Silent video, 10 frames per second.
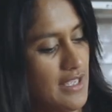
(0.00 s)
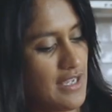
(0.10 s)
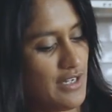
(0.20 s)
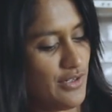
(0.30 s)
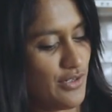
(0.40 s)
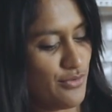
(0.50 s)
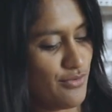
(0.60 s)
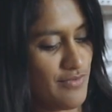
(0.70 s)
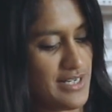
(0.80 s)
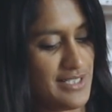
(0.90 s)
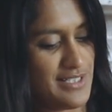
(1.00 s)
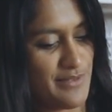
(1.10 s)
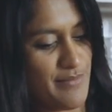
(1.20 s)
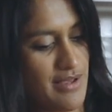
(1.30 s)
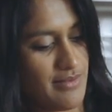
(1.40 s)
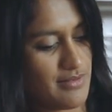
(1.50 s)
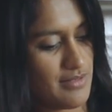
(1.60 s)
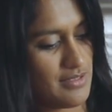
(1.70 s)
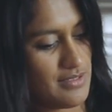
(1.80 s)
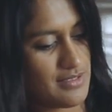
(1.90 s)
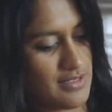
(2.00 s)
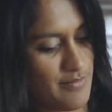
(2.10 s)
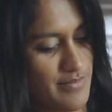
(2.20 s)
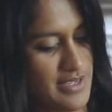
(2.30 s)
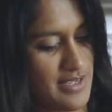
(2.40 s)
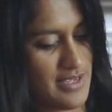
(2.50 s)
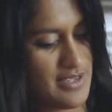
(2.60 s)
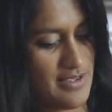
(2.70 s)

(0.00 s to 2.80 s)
And you can already smell that this is going to be